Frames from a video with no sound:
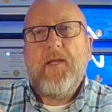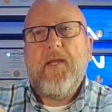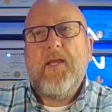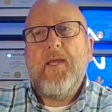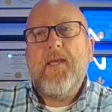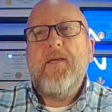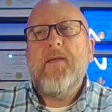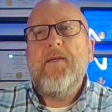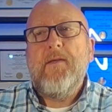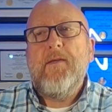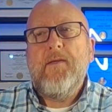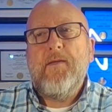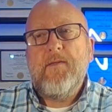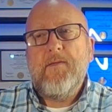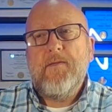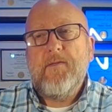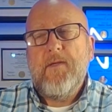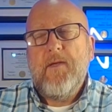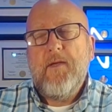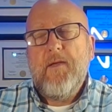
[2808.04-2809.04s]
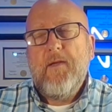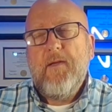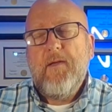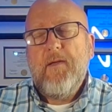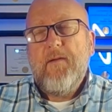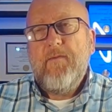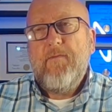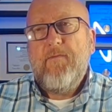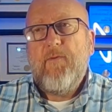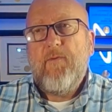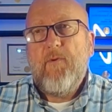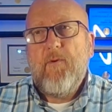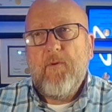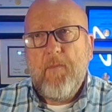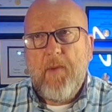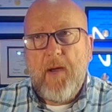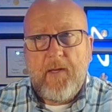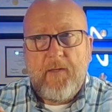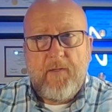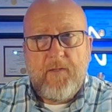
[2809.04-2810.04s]
is for
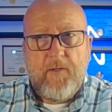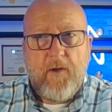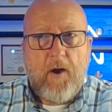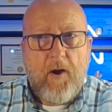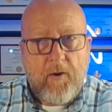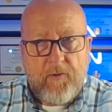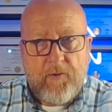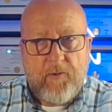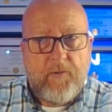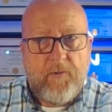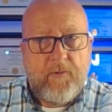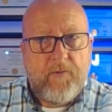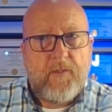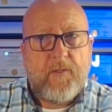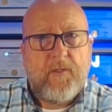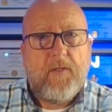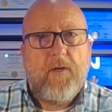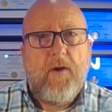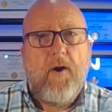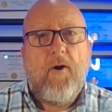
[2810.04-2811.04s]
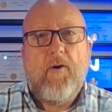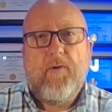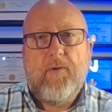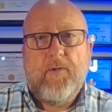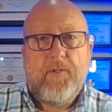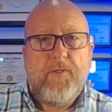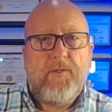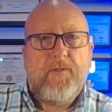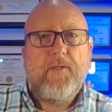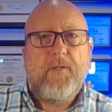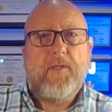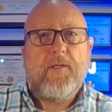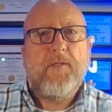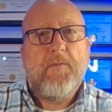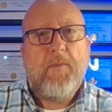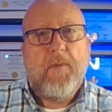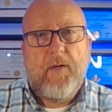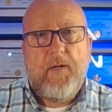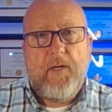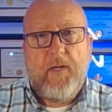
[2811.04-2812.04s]
my daughter's college
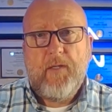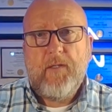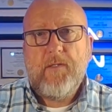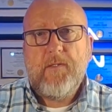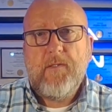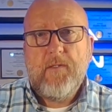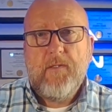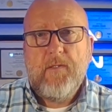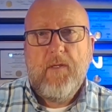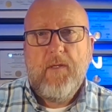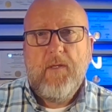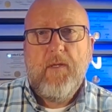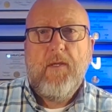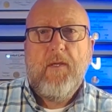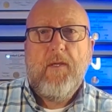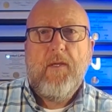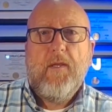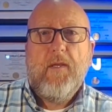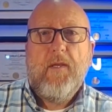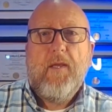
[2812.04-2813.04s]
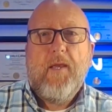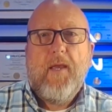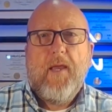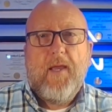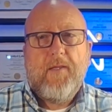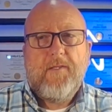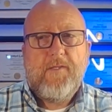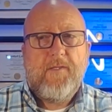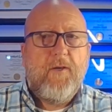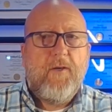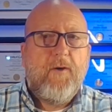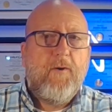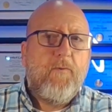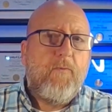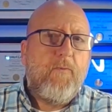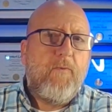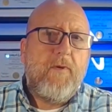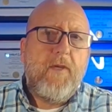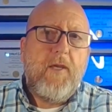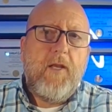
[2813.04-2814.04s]
experience. And so,
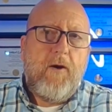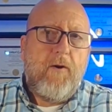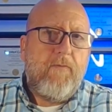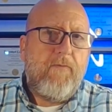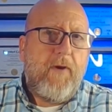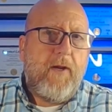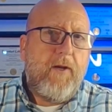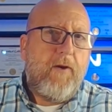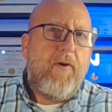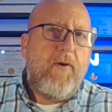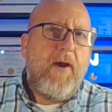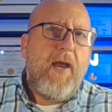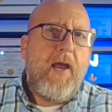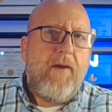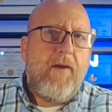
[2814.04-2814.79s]
if I don't have